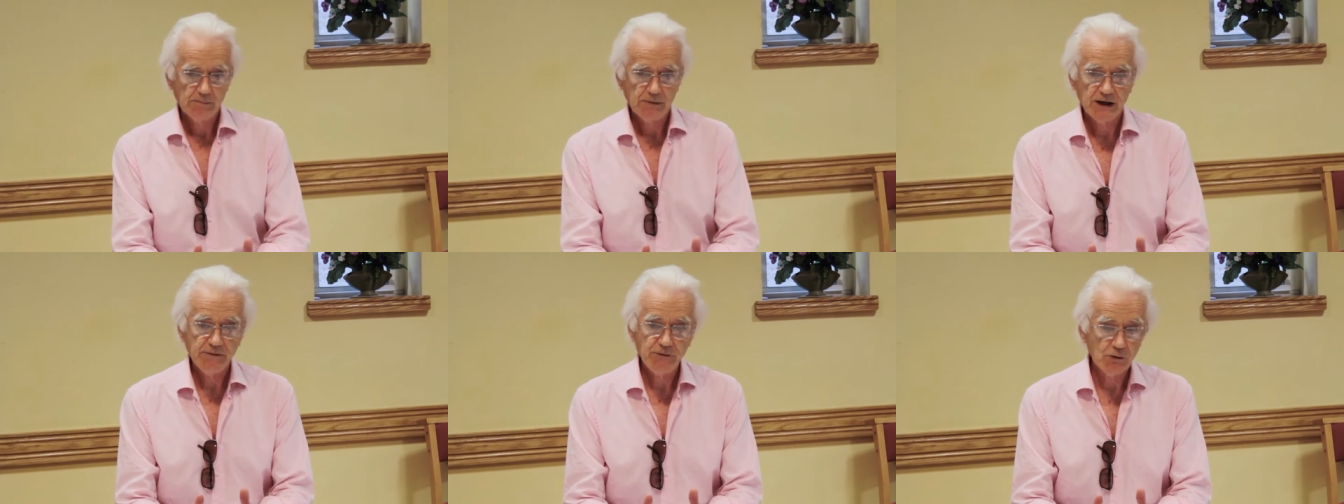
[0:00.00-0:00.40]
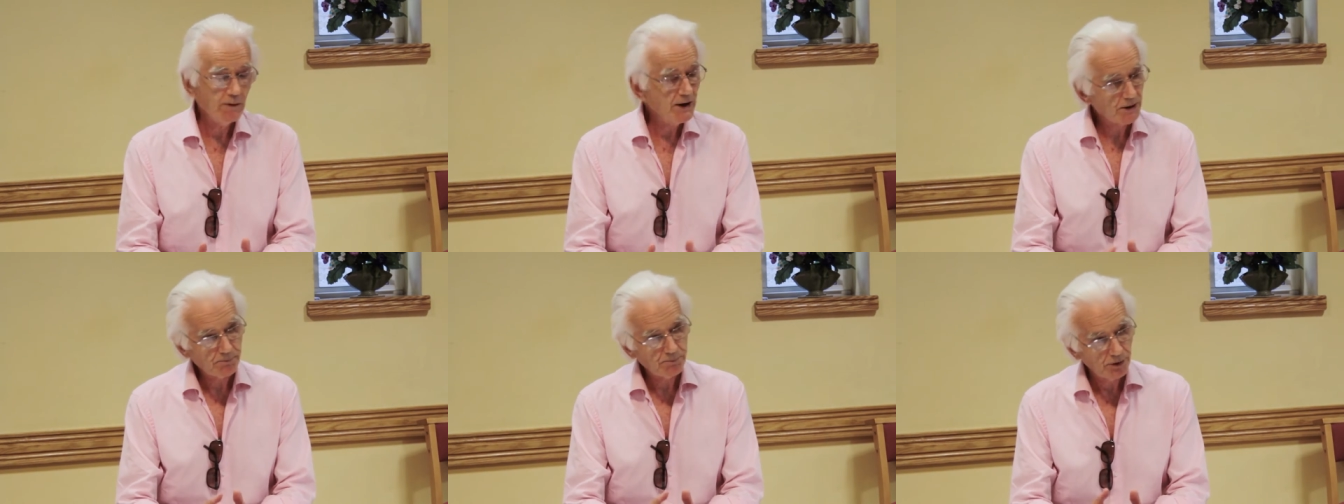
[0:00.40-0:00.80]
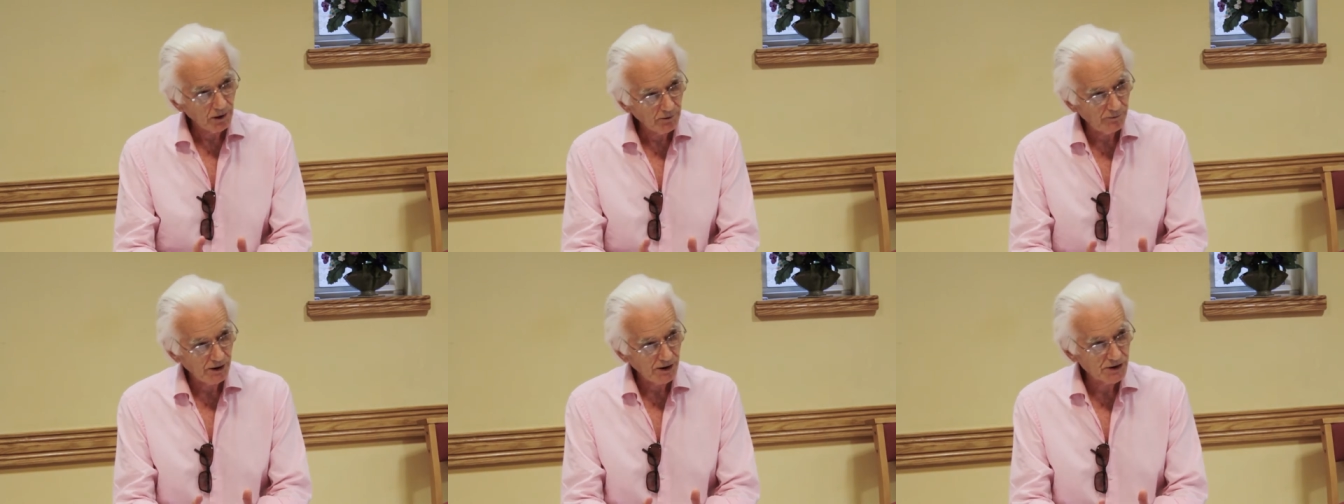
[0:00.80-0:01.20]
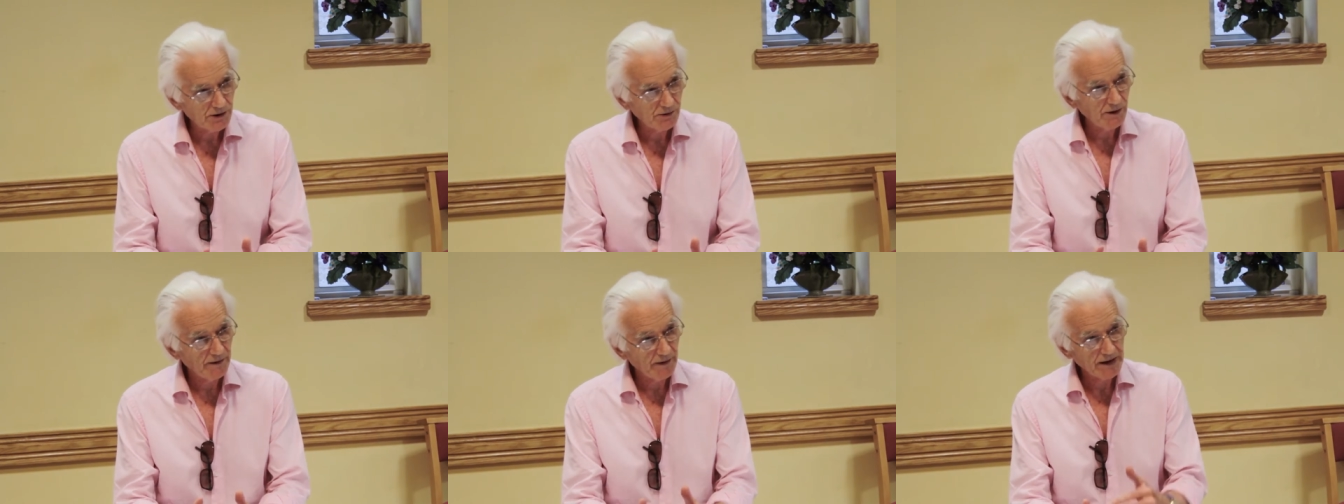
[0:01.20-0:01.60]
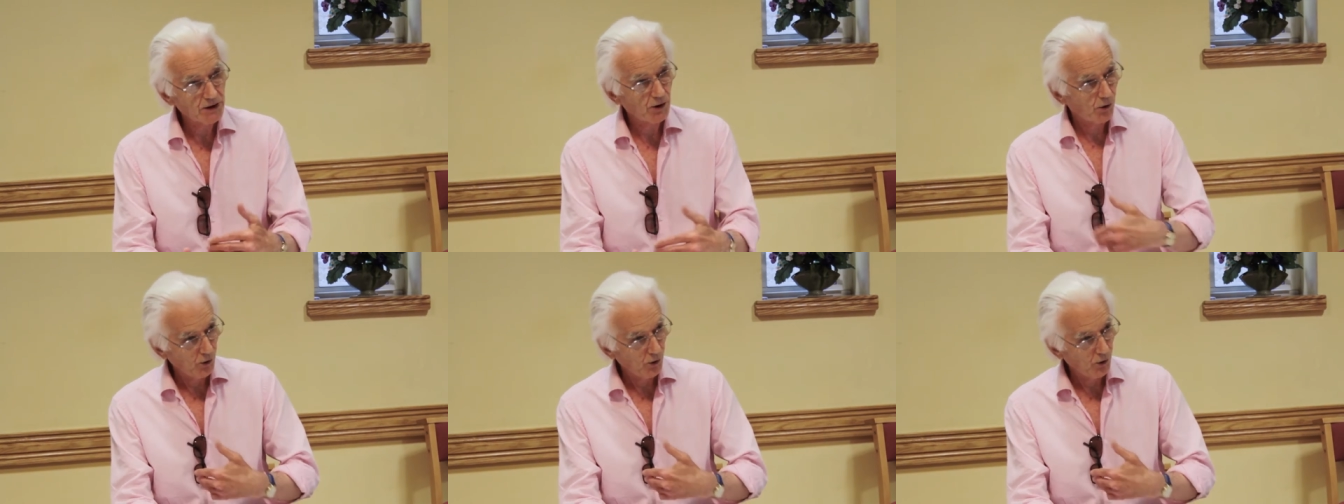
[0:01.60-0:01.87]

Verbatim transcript: But if you made a profit, then they'd